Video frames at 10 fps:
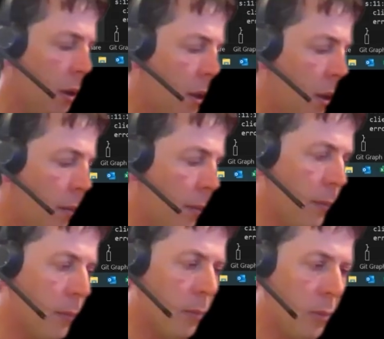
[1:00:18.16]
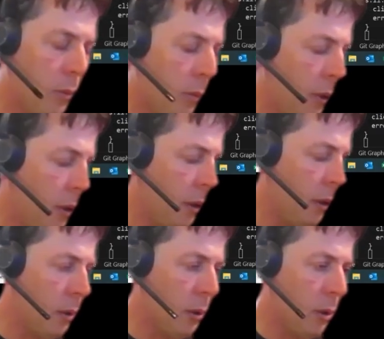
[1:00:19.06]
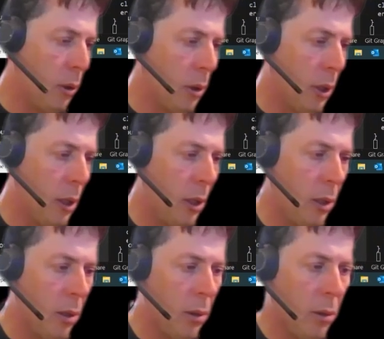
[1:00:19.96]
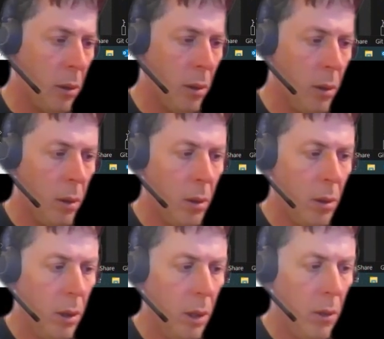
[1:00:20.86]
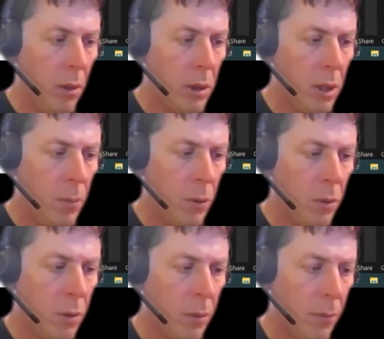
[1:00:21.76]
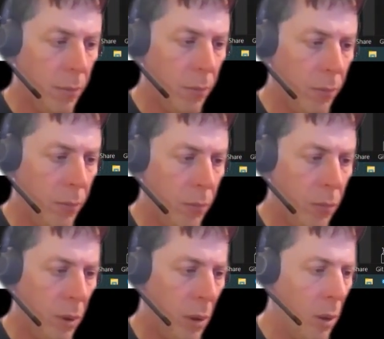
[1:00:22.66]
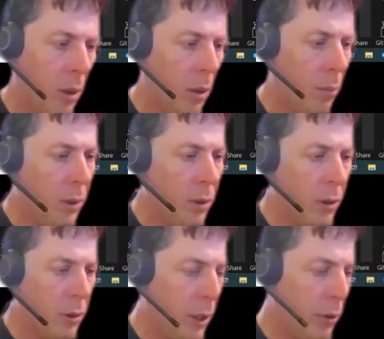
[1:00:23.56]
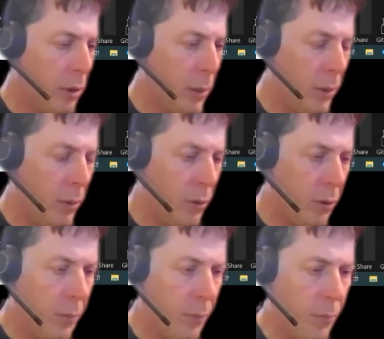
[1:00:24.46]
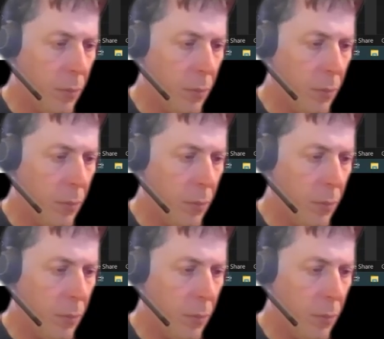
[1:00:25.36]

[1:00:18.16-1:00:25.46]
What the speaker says: yeah, not getting errors anymore, but no data is coming through.